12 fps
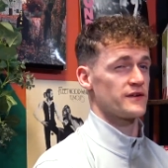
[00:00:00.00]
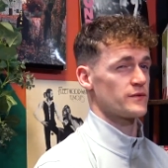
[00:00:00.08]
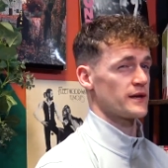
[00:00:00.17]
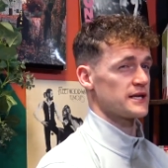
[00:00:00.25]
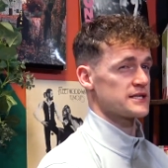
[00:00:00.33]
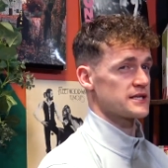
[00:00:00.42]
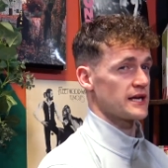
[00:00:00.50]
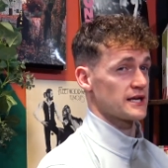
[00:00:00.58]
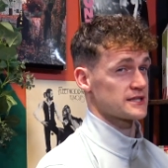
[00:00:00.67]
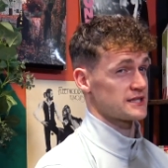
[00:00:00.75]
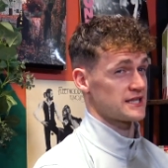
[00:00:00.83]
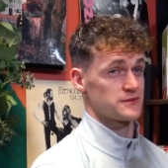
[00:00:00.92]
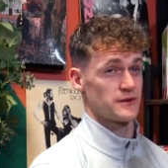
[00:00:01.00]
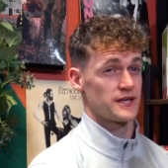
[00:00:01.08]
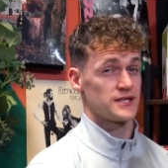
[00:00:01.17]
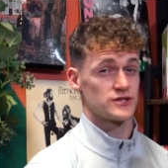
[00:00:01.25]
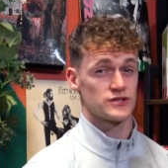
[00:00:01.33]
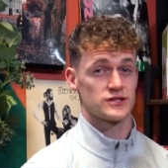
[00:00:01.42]
26, that's when I
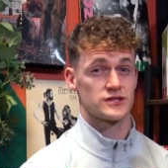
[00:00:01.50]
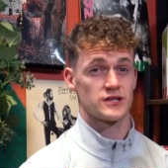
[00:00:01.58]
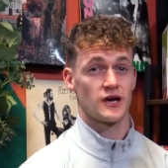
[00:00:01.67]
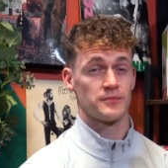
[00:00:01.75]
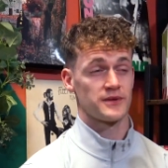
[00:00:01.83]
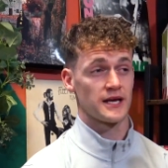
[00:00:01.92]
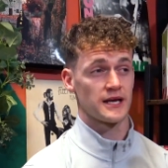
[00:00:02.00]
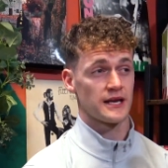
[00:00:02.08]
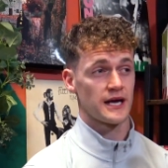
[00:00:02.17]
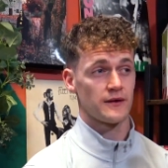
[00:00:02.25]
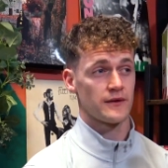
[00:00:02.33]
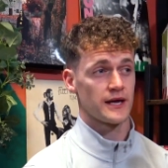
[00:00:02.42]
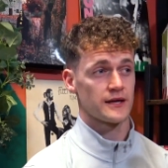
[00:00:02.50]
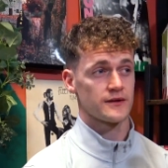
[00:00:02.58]
just stopped thinking that way.